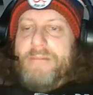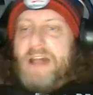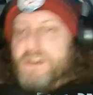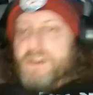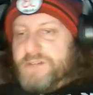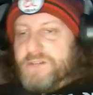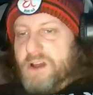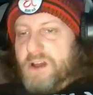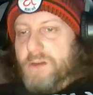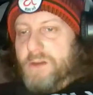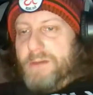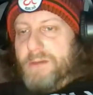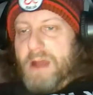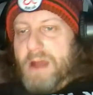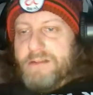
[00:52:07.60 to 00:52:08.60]
not sure if
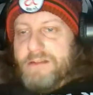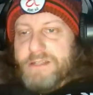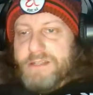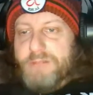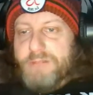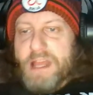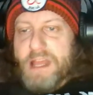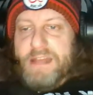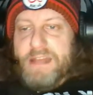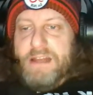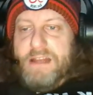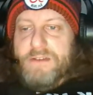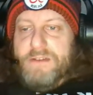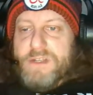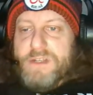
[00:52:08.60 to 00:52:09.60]
Jacoby Myers is
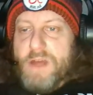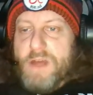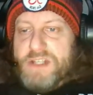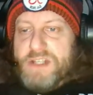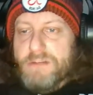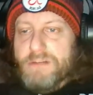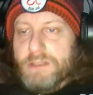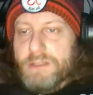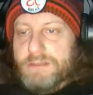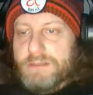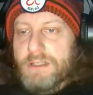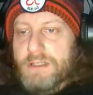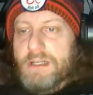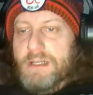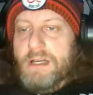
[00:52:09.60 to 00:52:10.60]
playing. I know he's
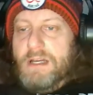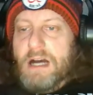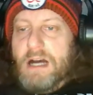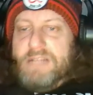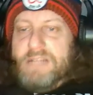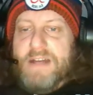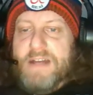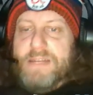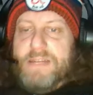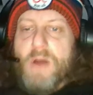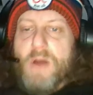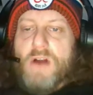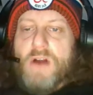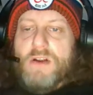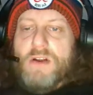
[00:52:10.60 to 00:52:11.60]
questionable.
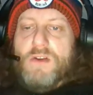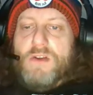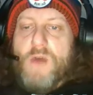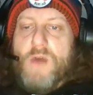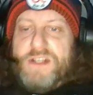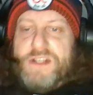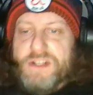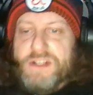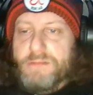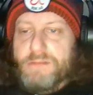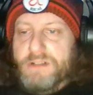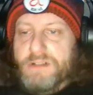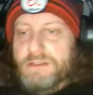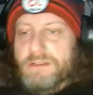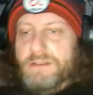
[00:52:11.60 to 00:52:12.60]
Devontae Parker
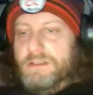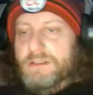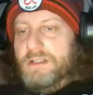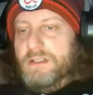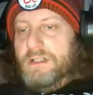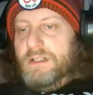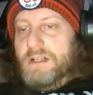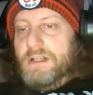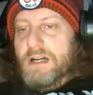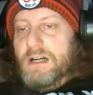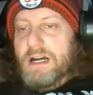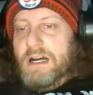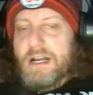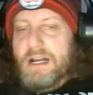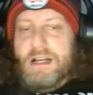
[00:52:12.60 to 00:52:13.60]
questionable.
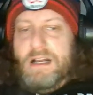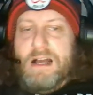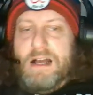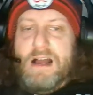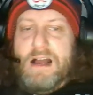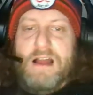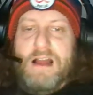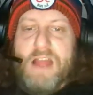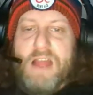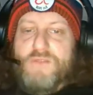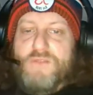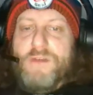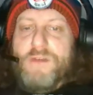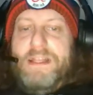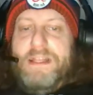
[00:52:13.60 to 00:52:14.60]
Uh, are
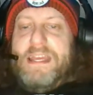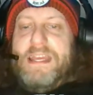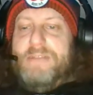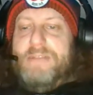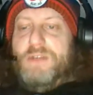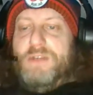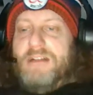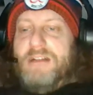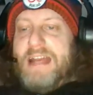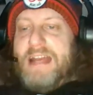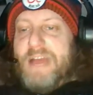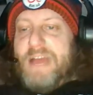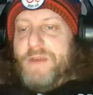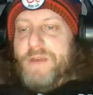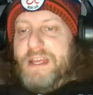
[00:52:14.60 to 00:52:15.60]
you really going to put a lot
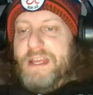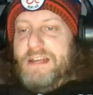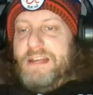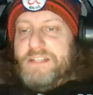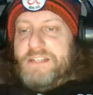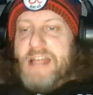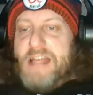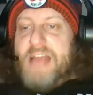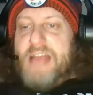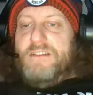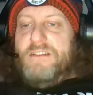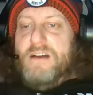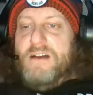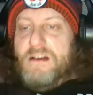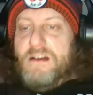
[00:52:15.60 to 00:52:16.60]
of equity in Nelson
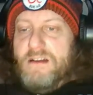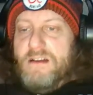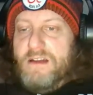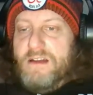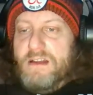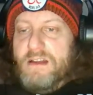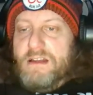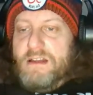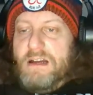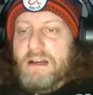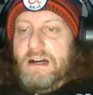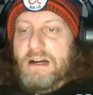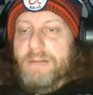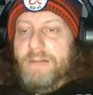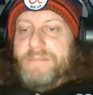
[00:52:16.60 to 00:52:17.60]
Aguilar,
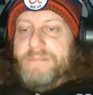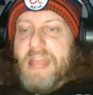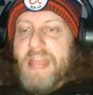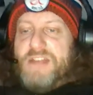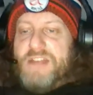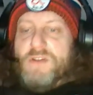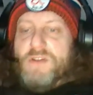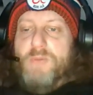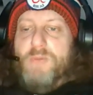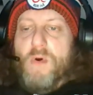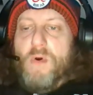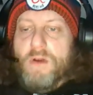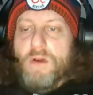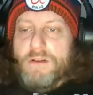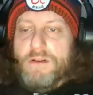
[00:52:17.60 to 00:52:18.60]
Kendrick
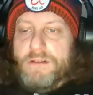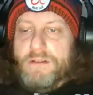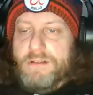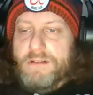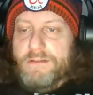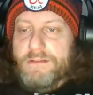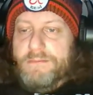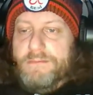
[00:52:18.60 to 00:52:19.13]
Bourne,